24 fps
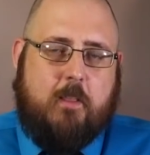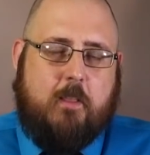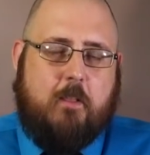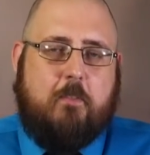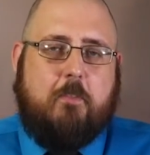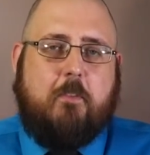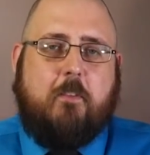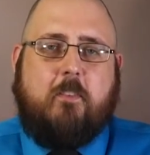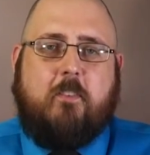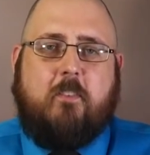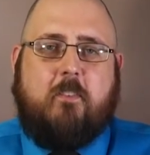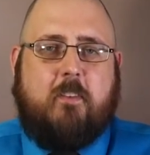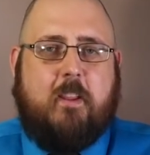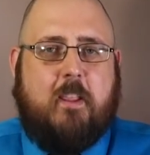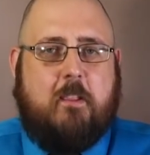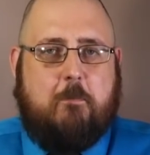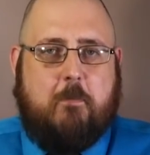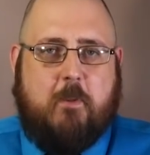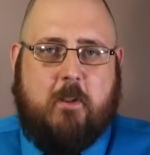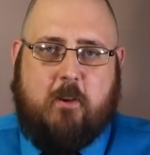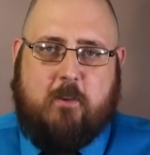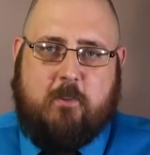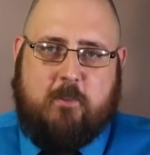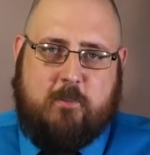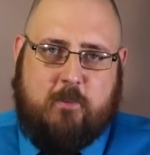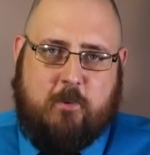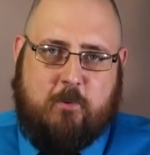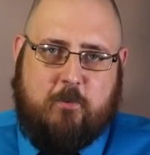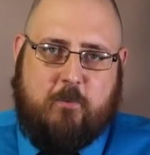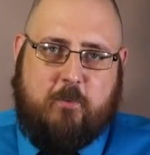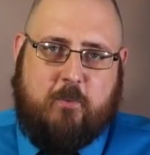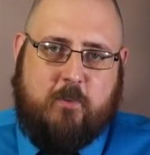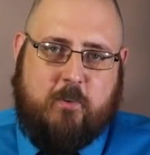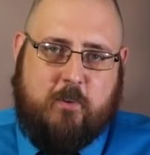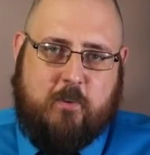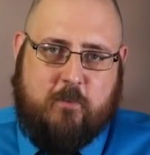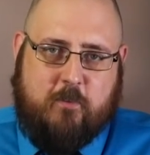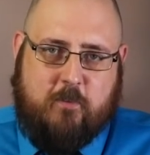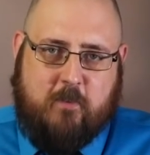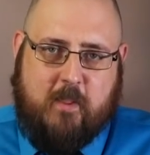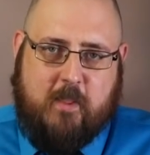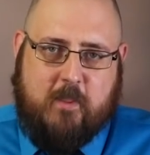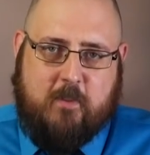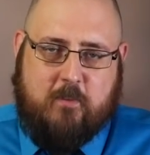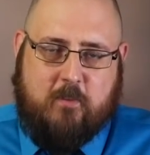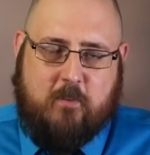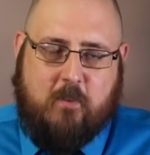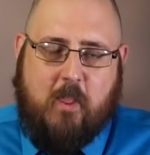Now, this statement alone
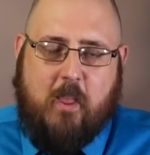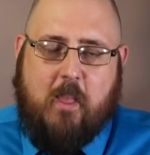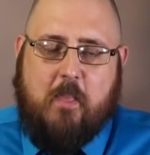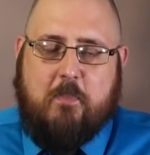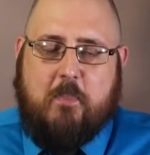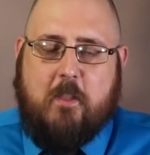suggests